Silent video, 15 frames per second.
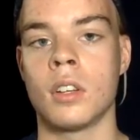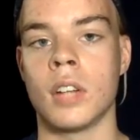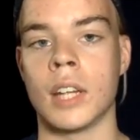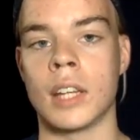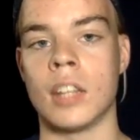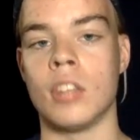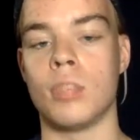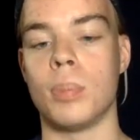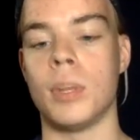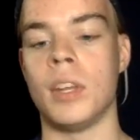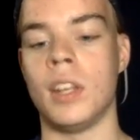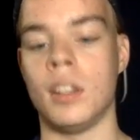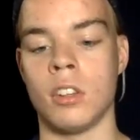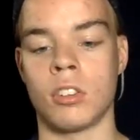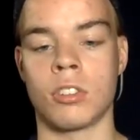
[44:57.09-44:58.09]
like he's been
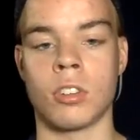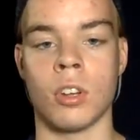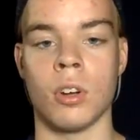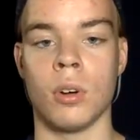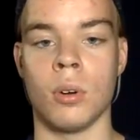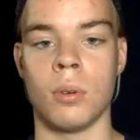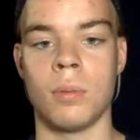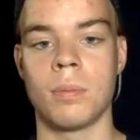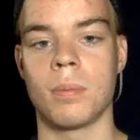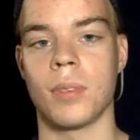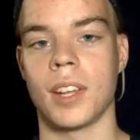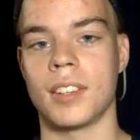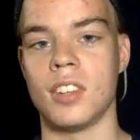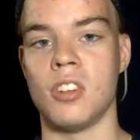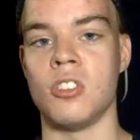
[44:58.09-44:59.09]
in the show
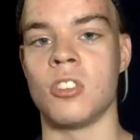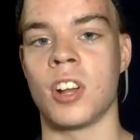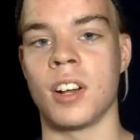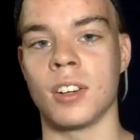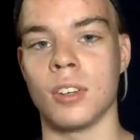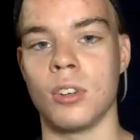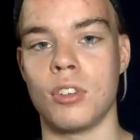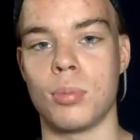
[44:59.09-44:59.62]
like Ninjago.